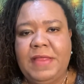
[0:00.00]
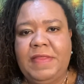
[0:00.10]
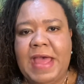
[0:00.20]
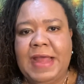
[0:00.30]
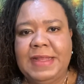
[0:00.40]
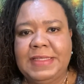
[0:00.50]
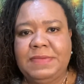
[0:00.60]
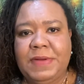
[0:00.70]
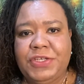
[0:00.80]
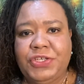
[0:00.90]
That is
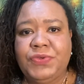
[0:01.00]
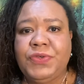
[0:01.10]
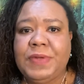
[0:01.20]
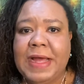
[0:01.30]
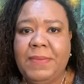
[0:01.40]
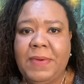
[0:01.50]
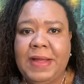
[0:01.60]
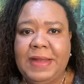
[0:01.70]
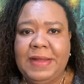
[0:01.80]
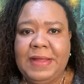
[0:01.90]
what you do not want.